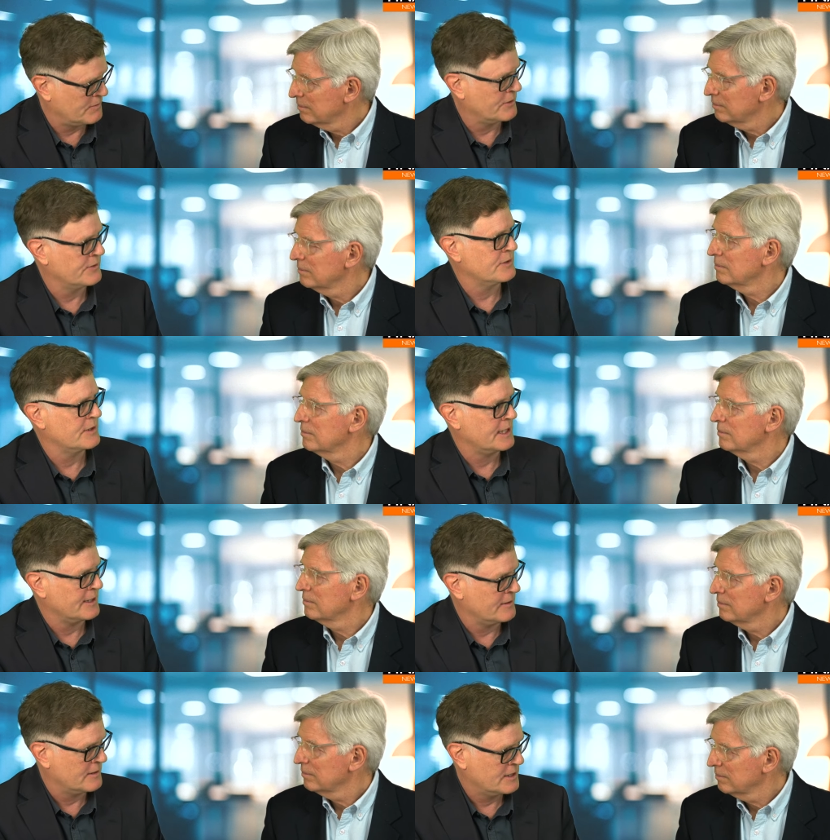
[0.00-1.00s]
Speaker 1: bonds and the
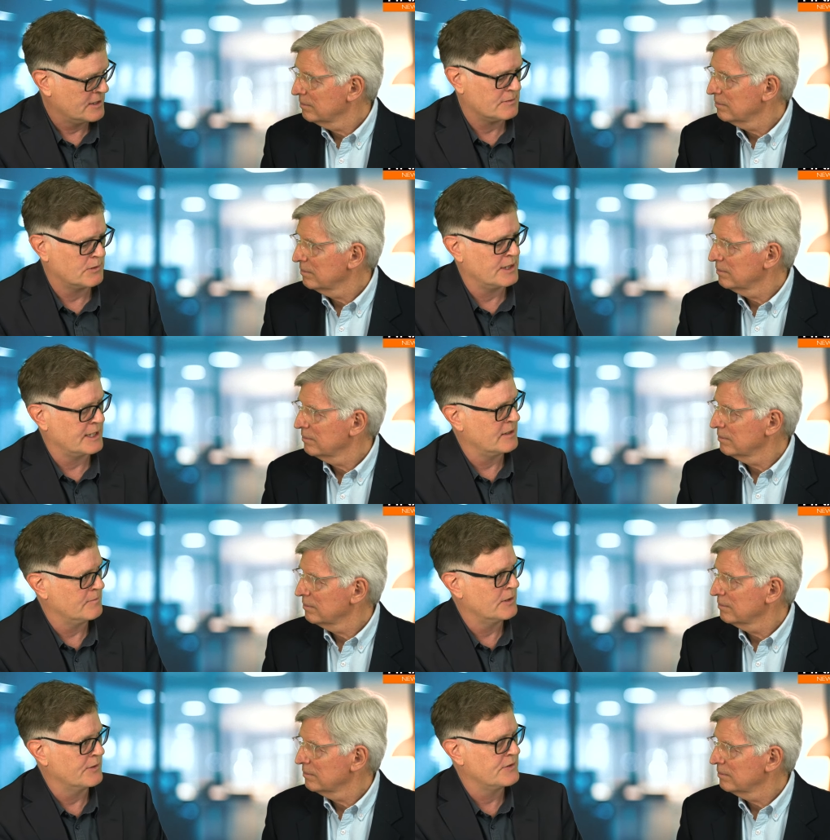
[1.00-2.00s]
other subordinated
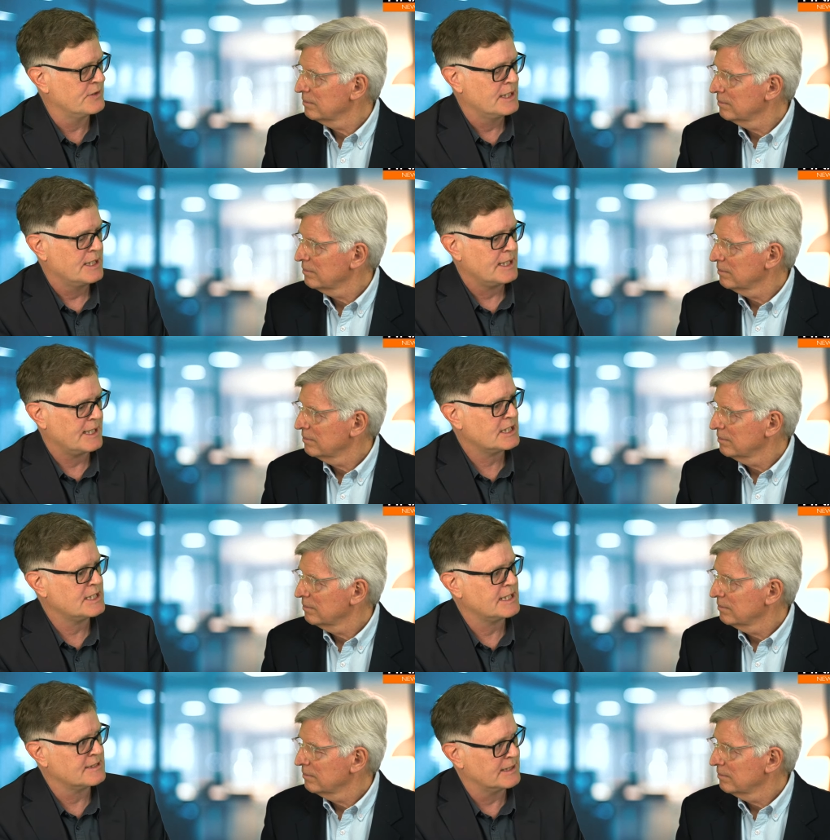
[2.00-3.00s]
bonds, it actually
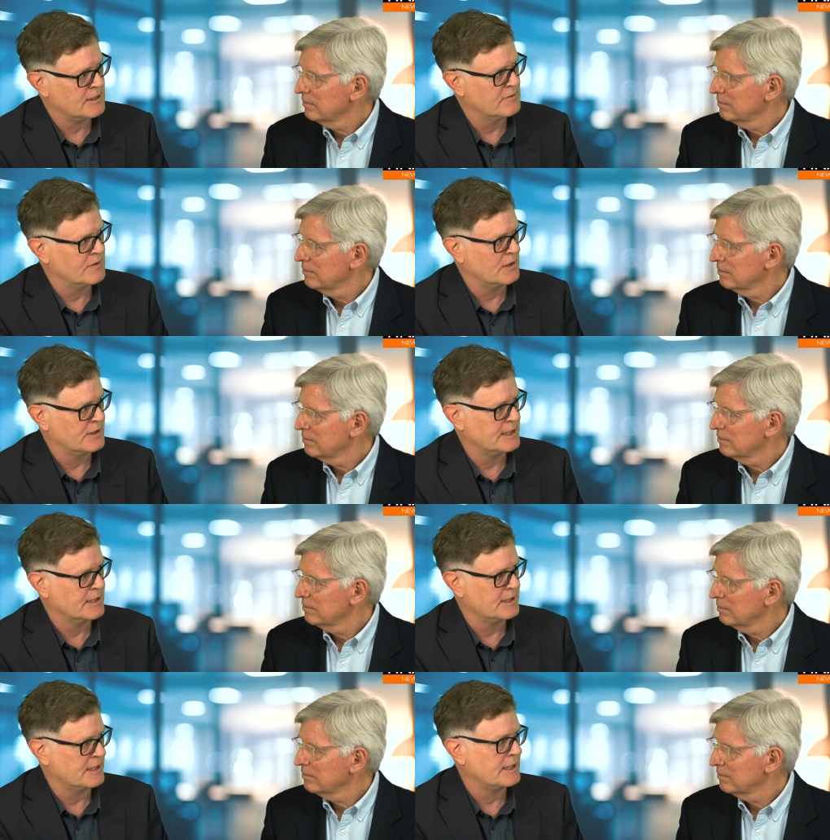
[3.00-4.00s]
has lower
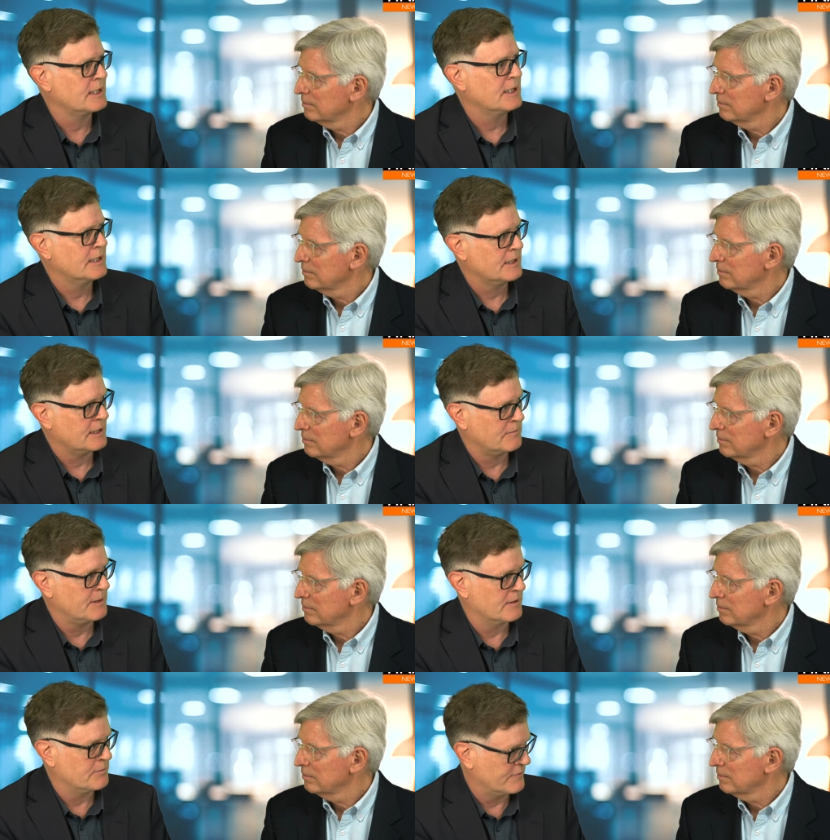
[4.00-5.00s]
volatility and
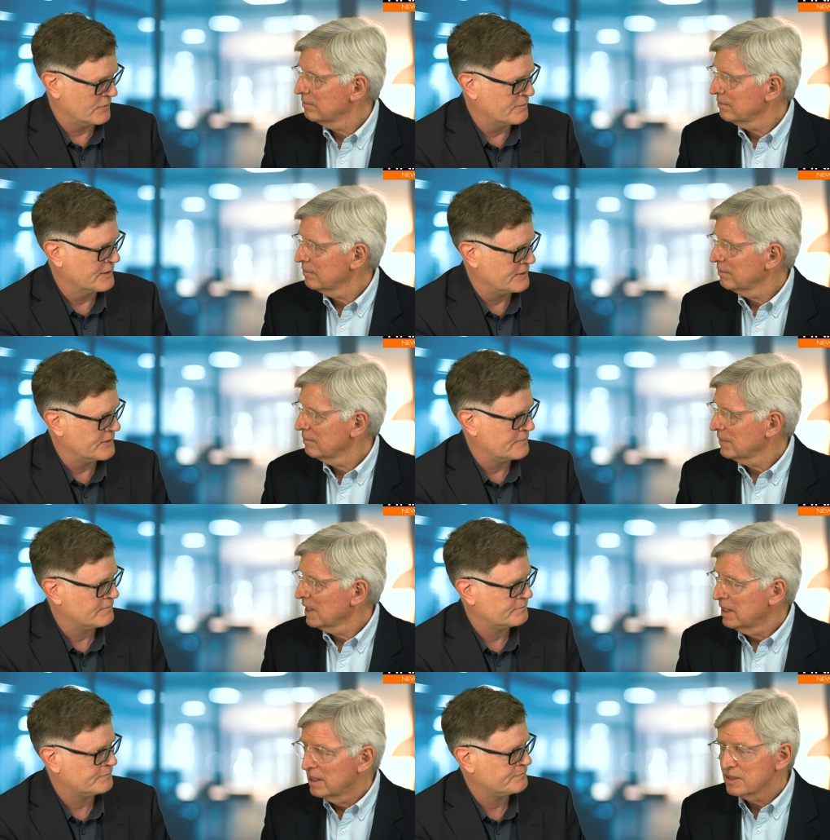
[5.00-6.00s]
better performance.
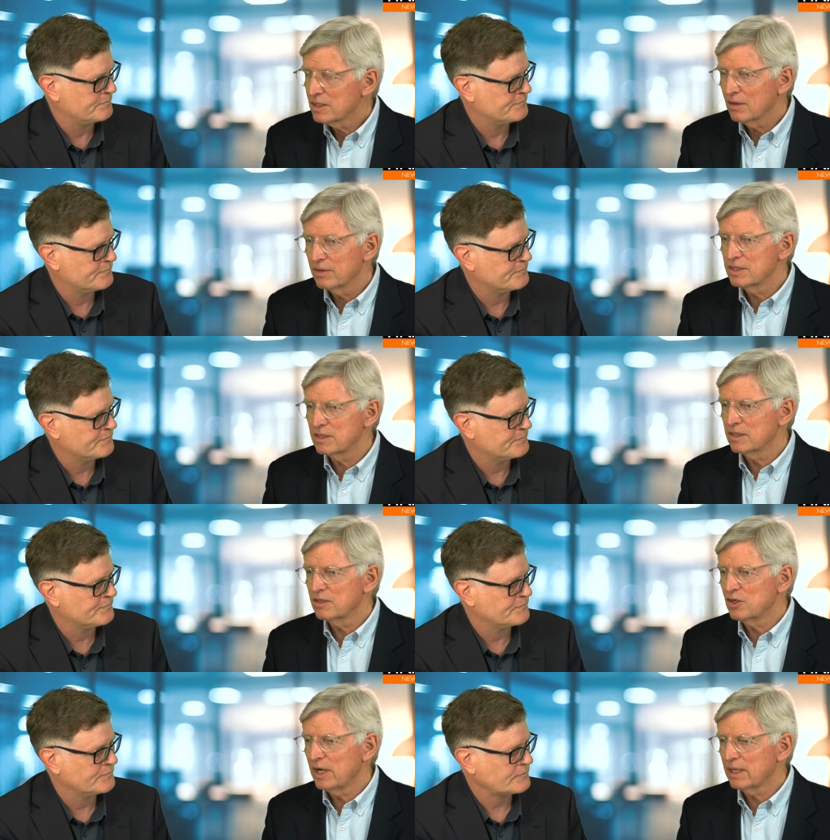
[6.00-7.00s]
Speaker 2: So this is
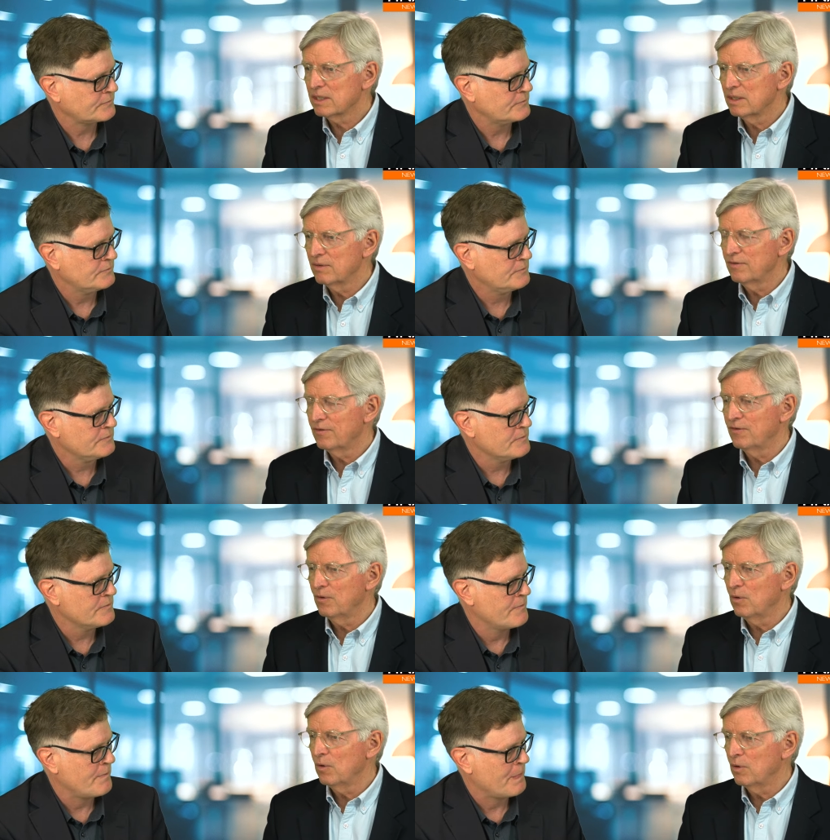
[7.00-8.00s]
attractive
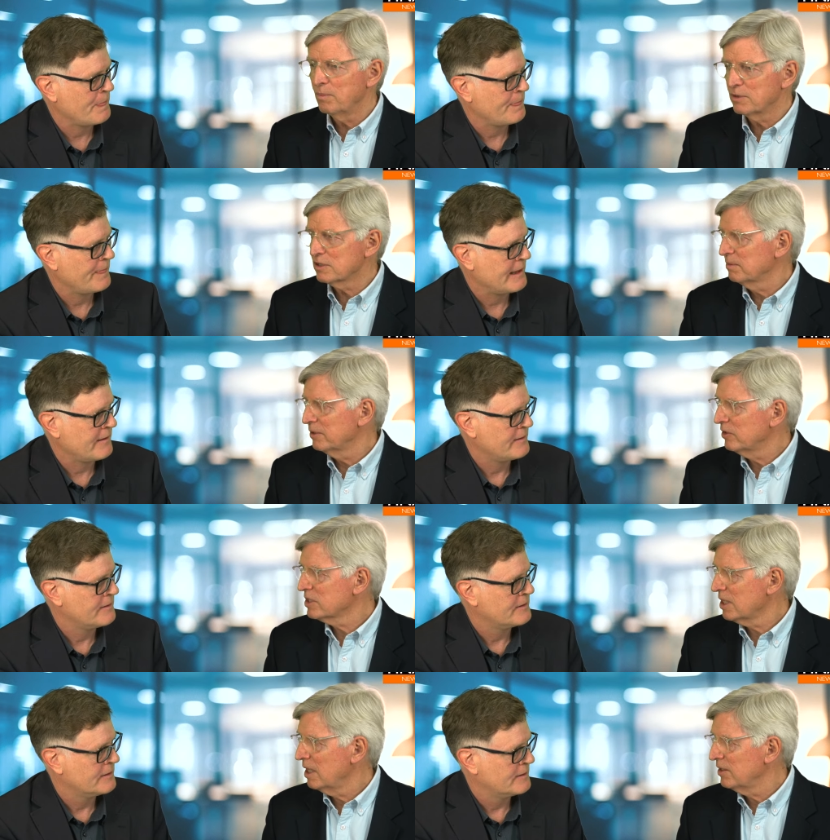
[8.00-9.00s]
for possibly
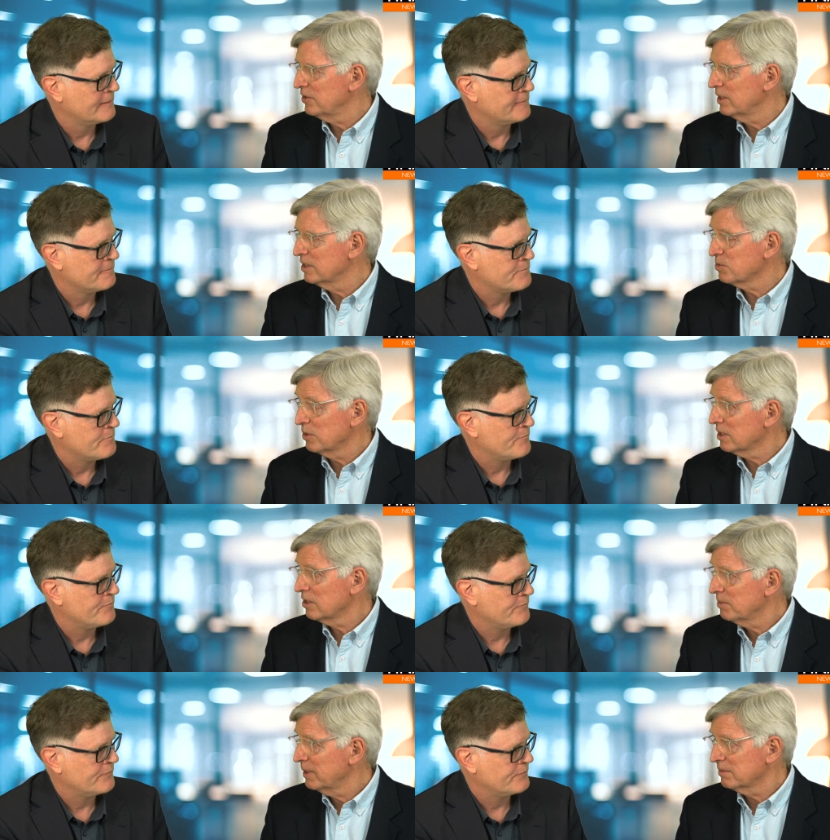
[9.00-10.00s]
retirees wanting
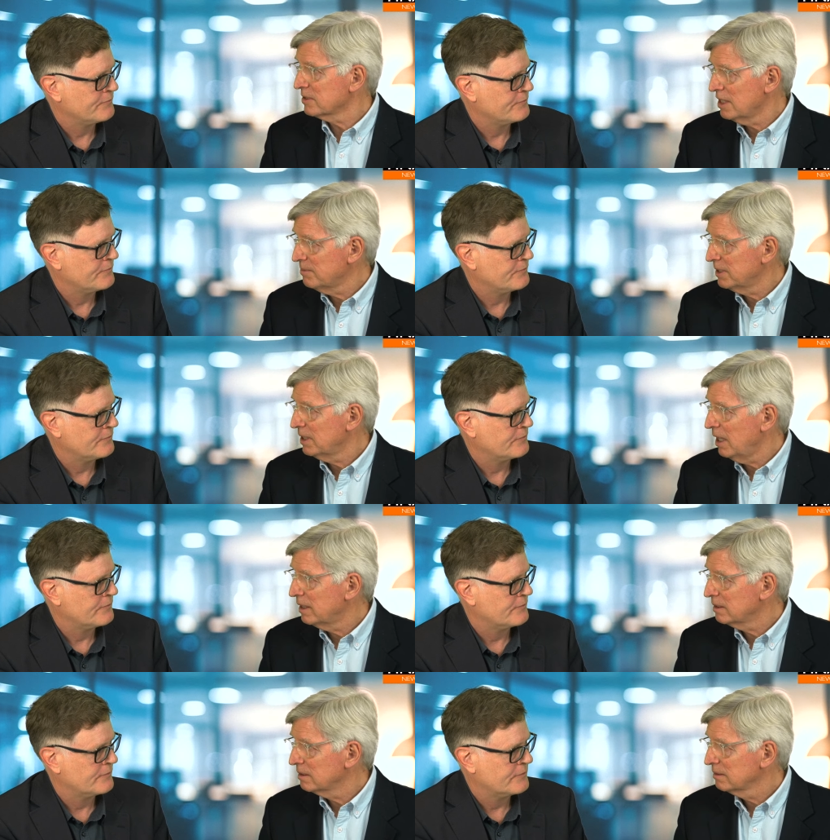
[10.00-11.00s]
to be able to sleep at night.
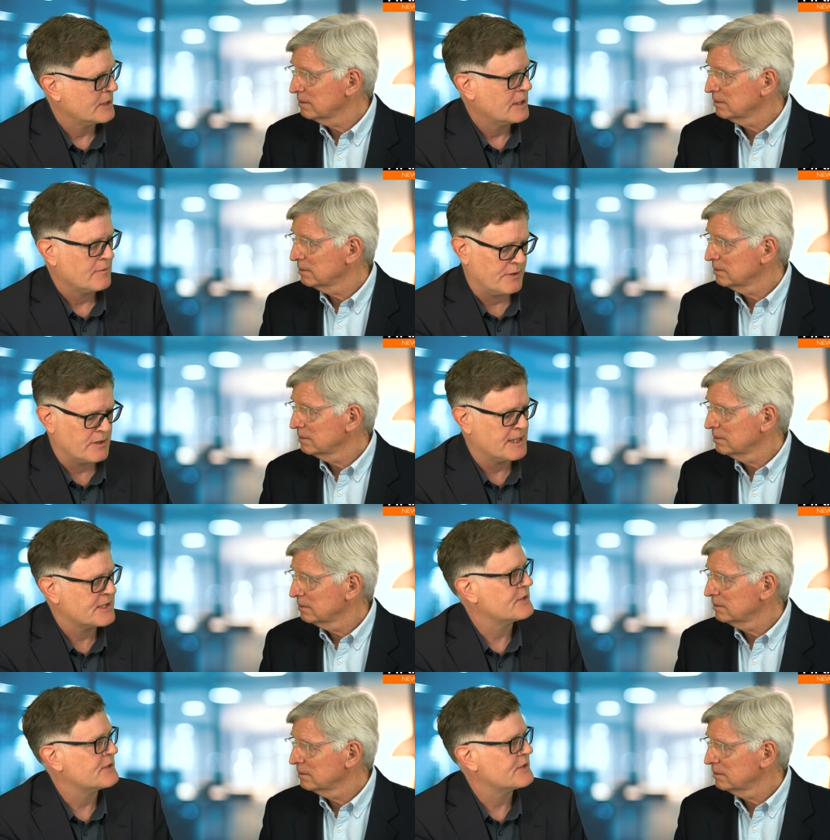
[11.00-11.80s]
Speaker 1: Very much